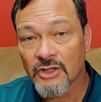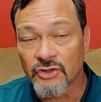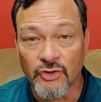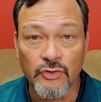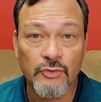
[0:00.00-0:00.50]

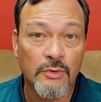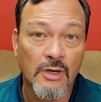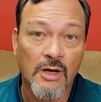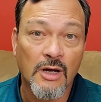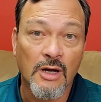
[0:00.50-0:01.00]
You
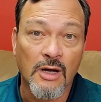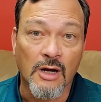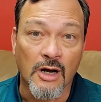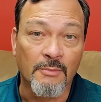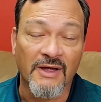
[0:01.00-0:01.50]

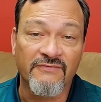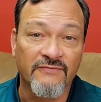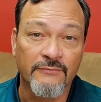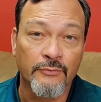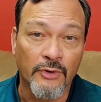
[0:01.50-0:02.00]
are my
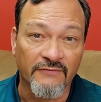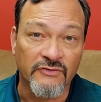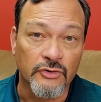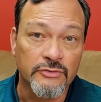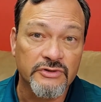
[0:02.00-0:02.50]

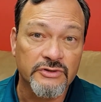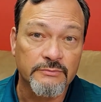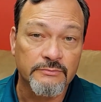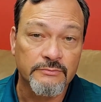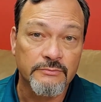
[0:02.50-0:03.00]
refuge.
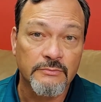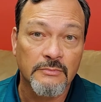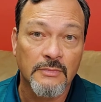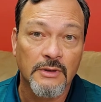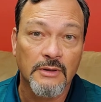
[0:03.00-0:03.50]

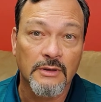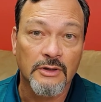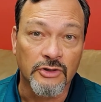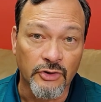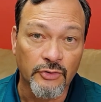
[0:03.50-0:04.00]

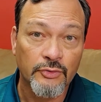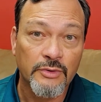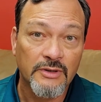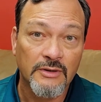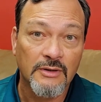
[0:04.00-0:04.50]

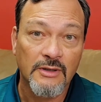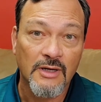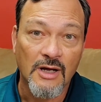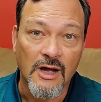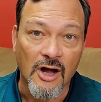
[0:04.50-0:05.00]
You
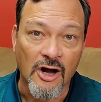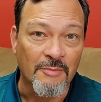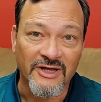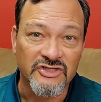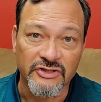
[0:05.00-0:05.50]
are
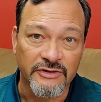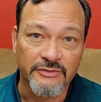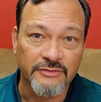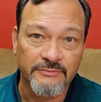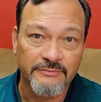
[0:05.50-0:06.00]
my
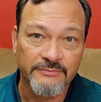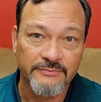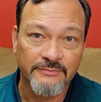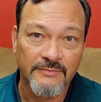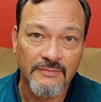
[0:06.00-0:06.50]
shield.
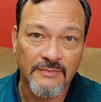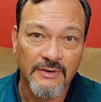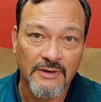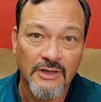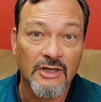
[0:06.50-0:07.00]

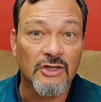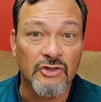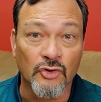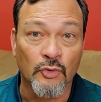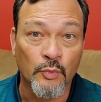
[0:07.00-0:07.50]

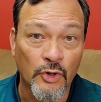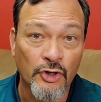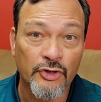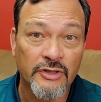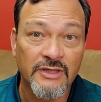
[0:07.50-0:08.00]
Your
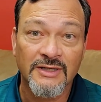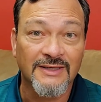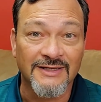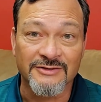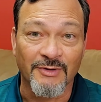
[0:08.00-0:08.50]
word
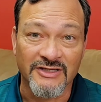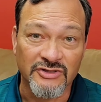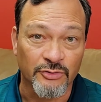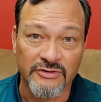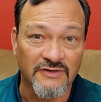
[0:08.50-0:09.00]
is my
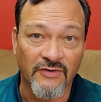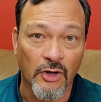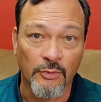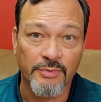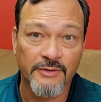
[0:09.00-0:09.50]
source of
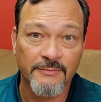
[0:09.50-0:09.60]
hope.